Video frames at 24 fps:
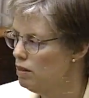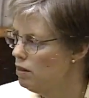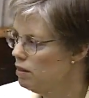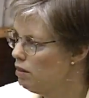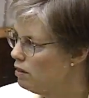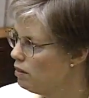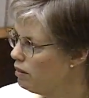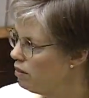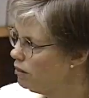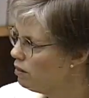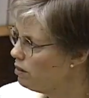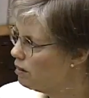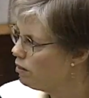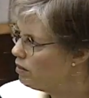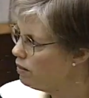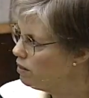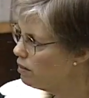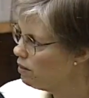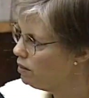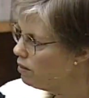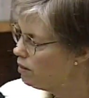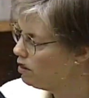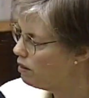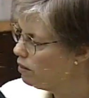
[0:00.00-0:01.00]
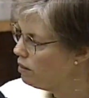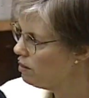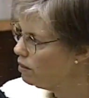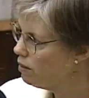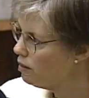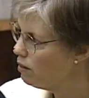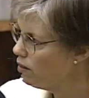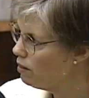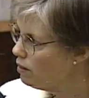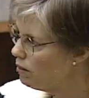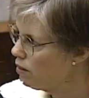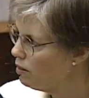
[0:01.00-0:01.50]
again, to try and
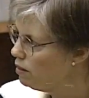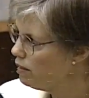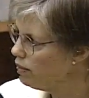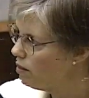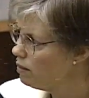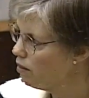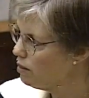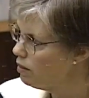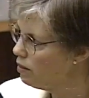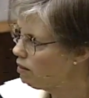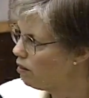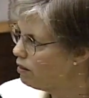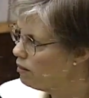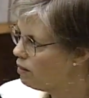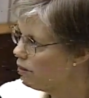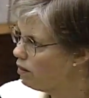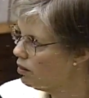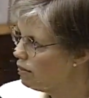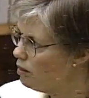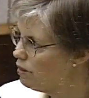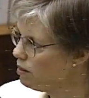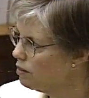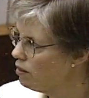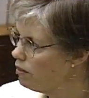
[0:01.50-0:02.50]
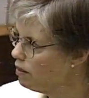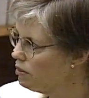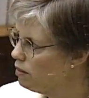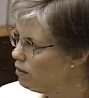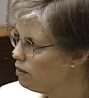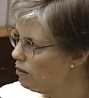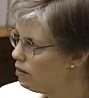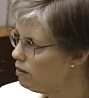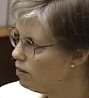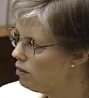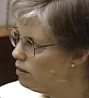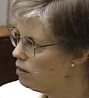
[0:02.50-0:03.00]
avoid this type of problem from
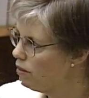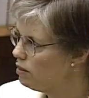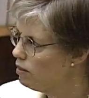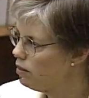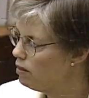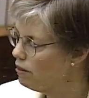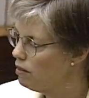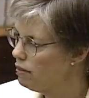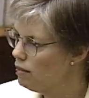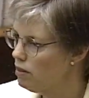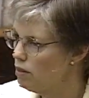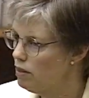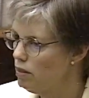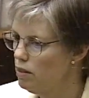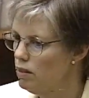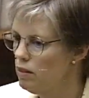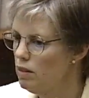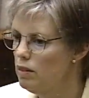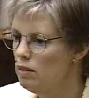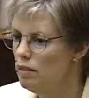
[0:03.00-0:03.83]
reoccurring in the future?